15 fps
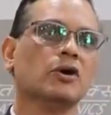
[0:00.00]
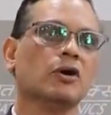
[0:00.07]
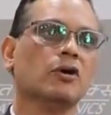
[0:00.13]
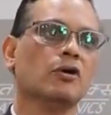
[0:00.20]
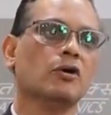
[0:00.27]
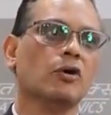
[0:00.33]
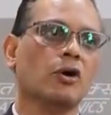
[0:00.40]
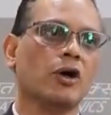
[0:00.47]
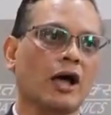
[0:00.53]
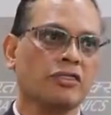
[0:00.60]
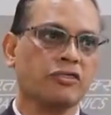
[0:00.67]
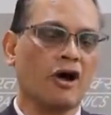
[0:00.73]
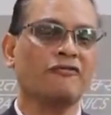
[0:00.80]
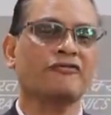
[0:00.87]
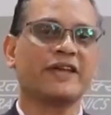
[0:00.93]

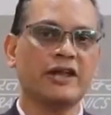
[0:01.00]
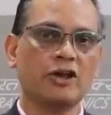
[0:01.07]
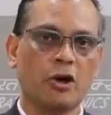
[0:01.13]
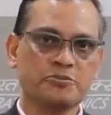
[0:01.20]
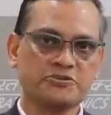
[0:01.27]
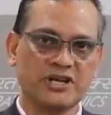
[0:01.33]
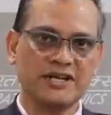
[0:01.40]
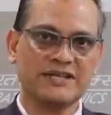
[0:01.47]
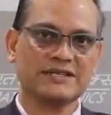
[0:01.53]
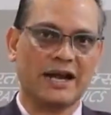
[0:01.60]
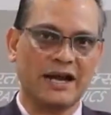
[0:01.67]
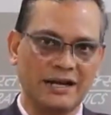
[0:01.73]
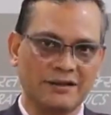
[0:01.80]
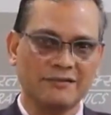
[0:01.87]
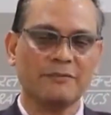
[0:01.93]
So soft kill option
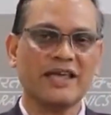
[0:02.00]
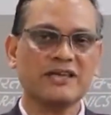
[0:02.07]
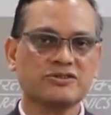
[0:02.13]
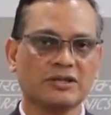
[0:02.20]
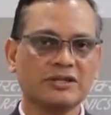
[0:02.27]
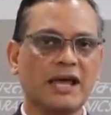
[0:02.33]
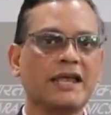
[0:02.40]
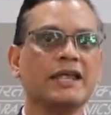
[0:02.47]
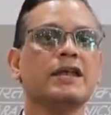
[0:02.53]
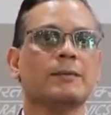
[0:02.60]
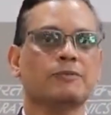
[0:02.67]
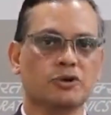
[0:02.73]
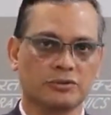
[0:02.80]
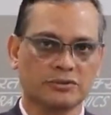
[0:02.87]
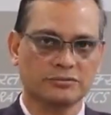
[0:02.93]
is called based on the
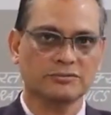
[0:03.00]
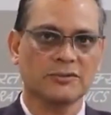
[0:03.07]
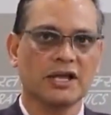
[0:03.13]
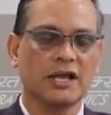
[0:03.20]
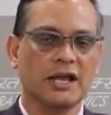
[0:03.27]
EW,